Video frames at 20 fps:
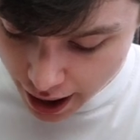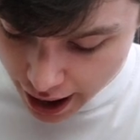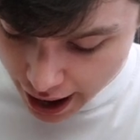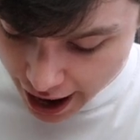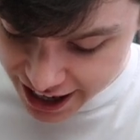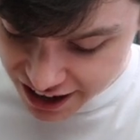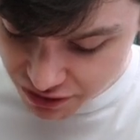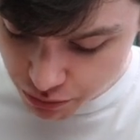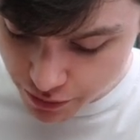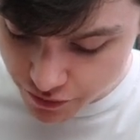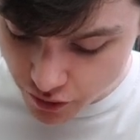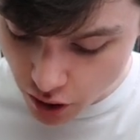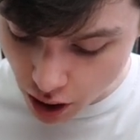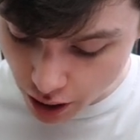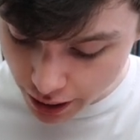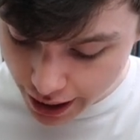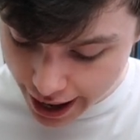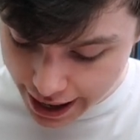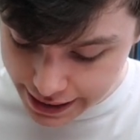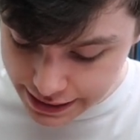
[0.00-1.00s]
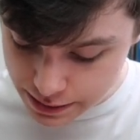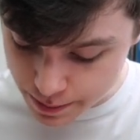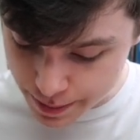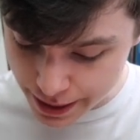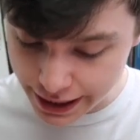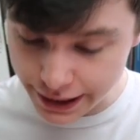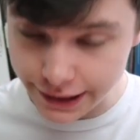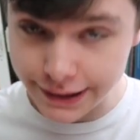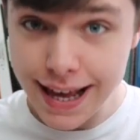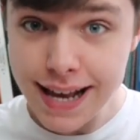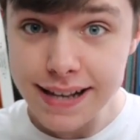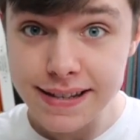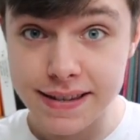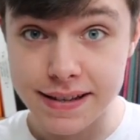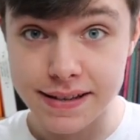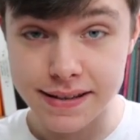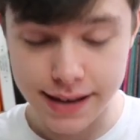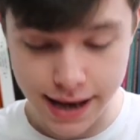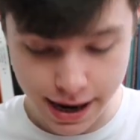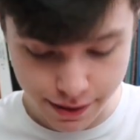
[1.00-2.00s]
And if we've got k to be less
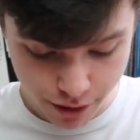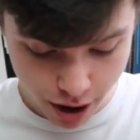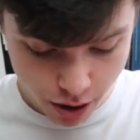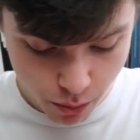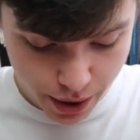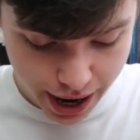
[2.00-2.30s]
than 0,